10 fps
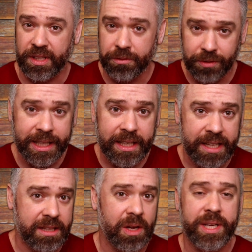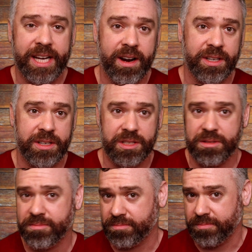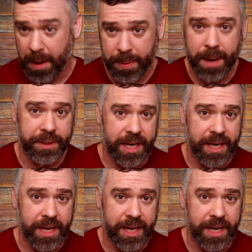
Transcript: really the only characters are probably